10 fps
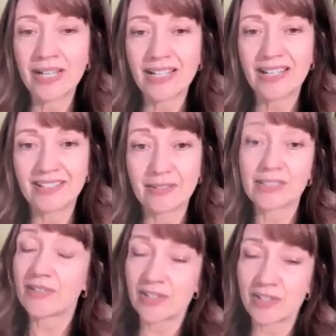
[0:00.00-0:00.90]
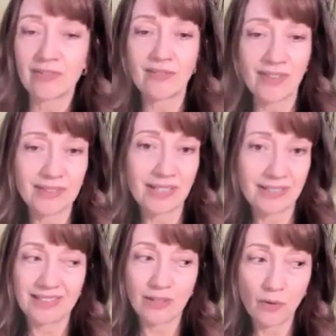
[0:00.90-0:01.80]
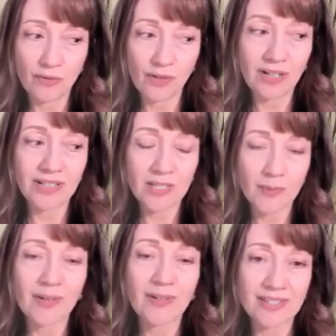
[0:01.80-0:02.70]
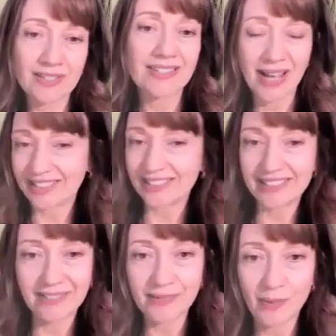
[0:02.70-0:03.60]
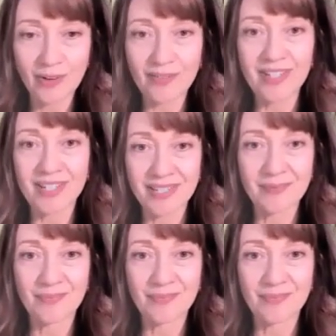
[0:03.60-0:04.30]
Definitely found that the overall experience added even more of this.